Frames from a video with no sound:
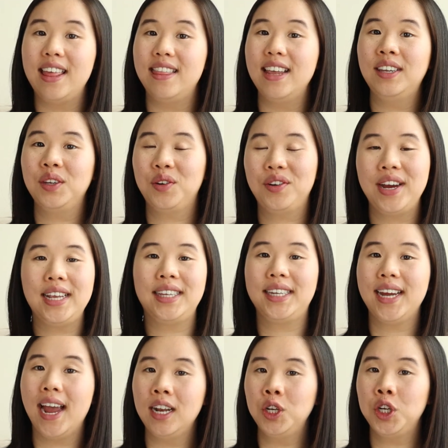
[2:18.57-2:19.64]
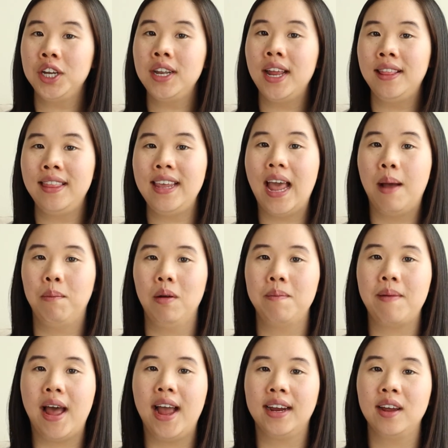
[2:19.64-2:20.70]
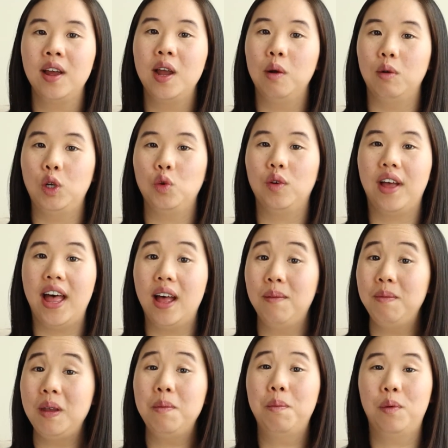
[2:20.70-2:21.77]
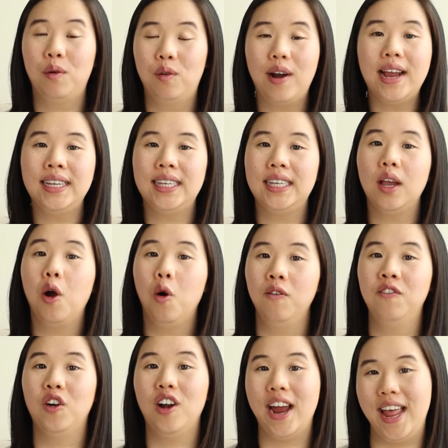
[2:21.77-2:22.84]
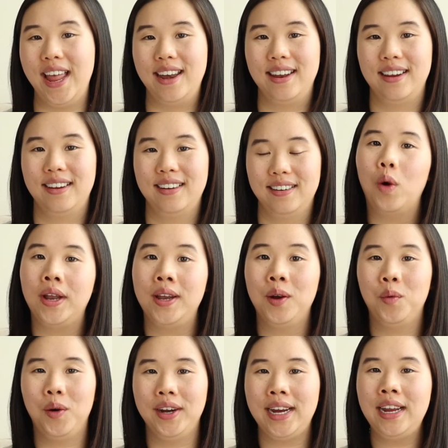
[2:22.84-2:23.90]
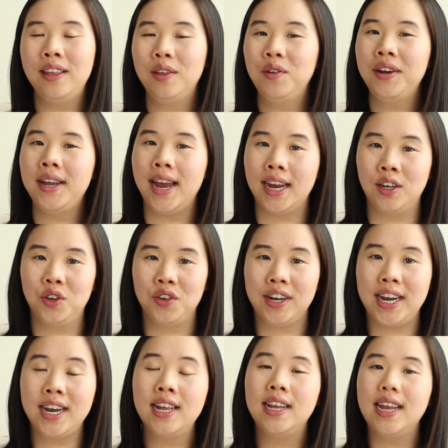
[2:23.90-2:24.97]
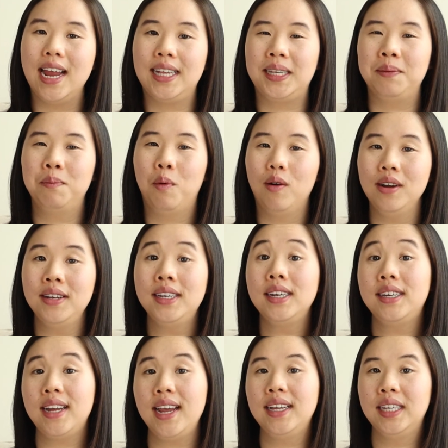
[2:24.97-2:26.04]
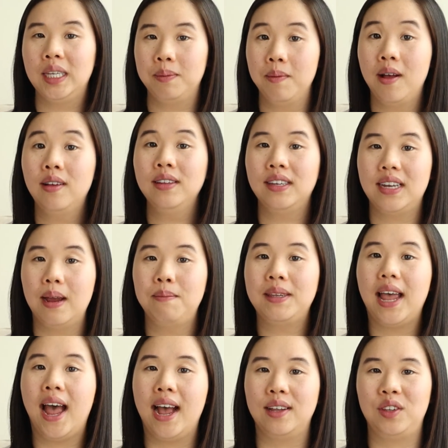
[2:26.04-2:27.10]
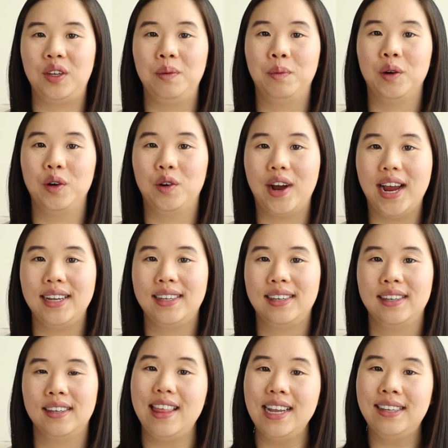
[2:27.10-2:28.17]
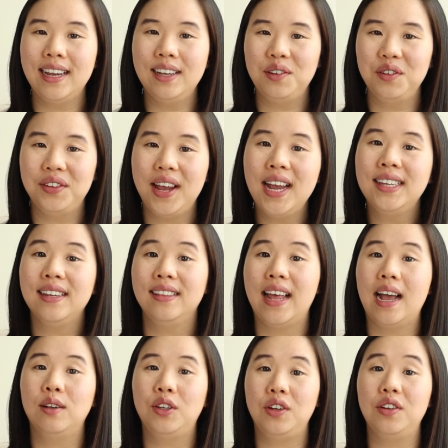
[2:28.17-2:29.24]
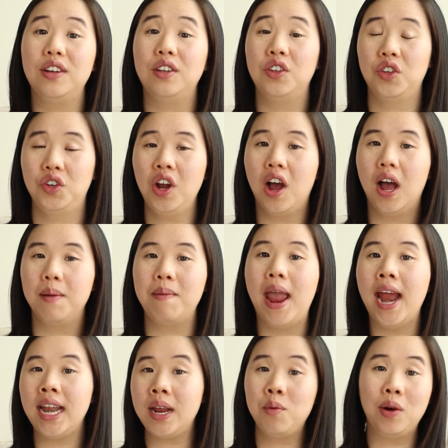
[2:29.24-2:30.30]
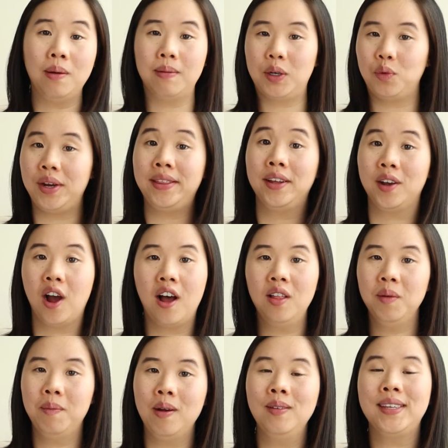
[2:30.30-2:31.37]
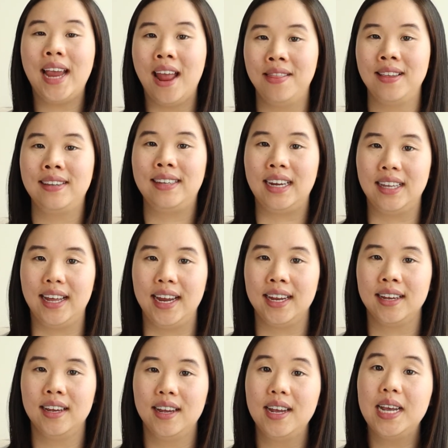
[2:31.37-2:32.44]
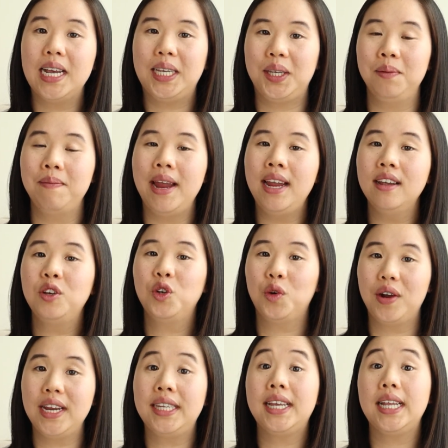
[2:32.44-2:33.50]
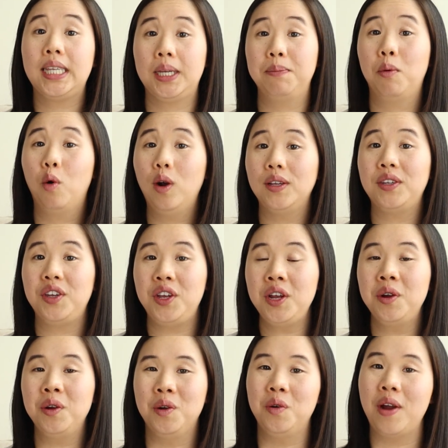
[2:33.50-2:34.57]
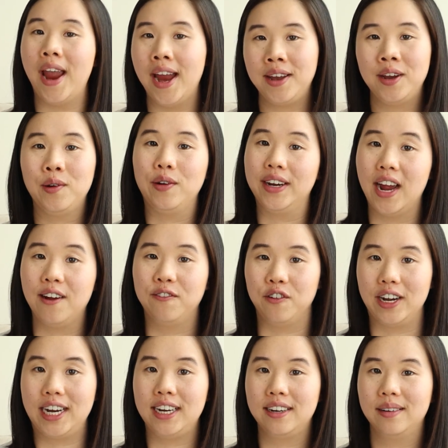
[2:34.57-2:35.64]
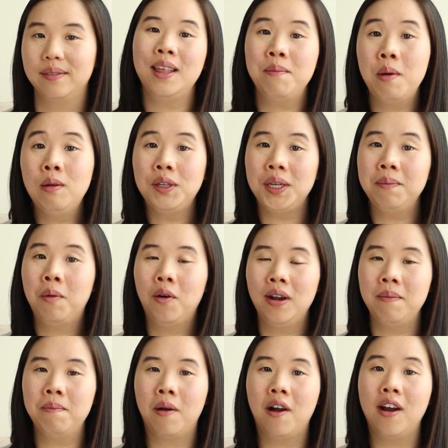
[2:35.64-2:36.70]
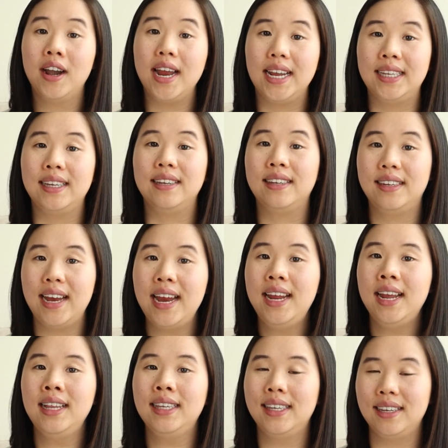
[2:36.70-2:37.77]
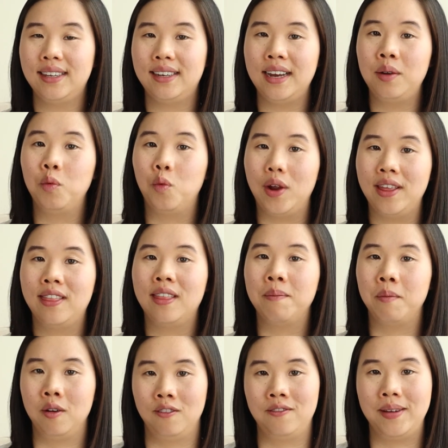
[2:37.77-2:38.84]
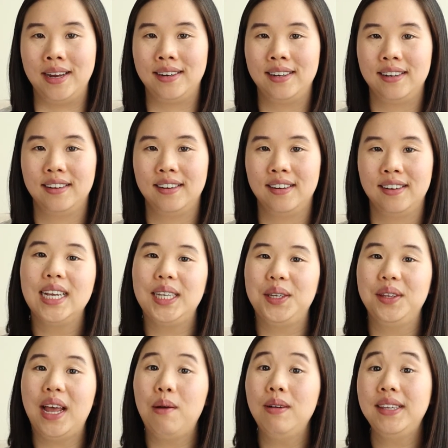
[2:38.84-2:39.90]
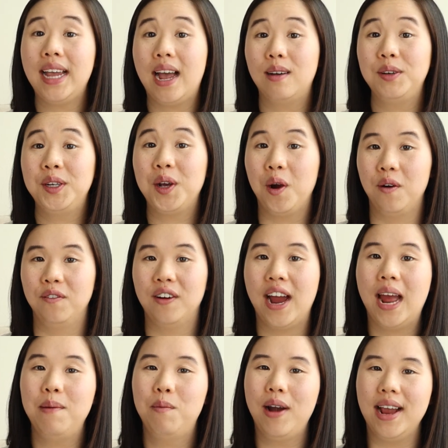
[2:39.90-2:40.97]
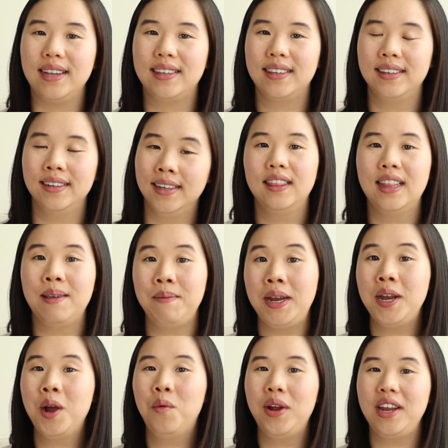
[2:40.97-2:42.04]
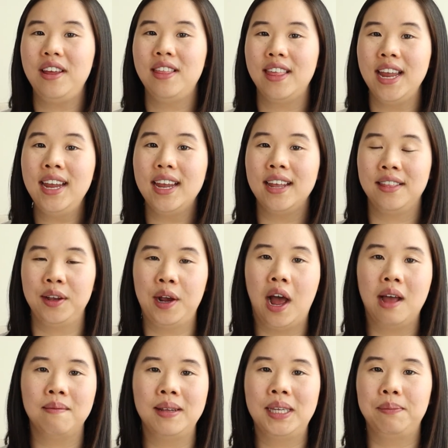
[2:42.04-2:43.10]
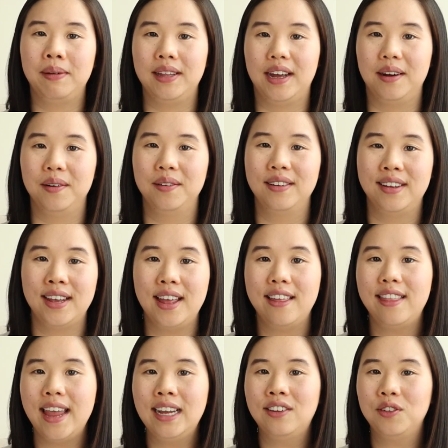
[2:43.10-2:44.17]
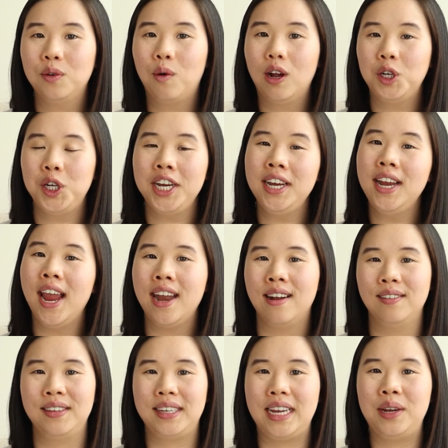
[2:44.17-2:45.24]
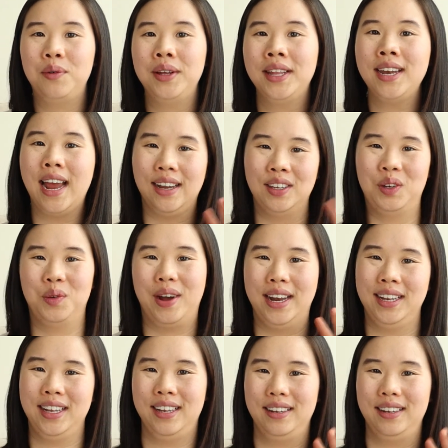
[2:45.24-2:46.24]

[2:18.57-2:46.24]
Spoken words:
This creates tension in the upper back, which will help you press overhead. When you're working through an injury, it's important to take small steps as you progress. This exercise allows you to stop anywhere between the collarbones and the ceiling. So make a choice that supports you and your recovery. The most important part is to stay consistent with the movement. So that was how to overhead press. Let me know what you think in the comments below. Thanks for watching, and I'll see you in the next one.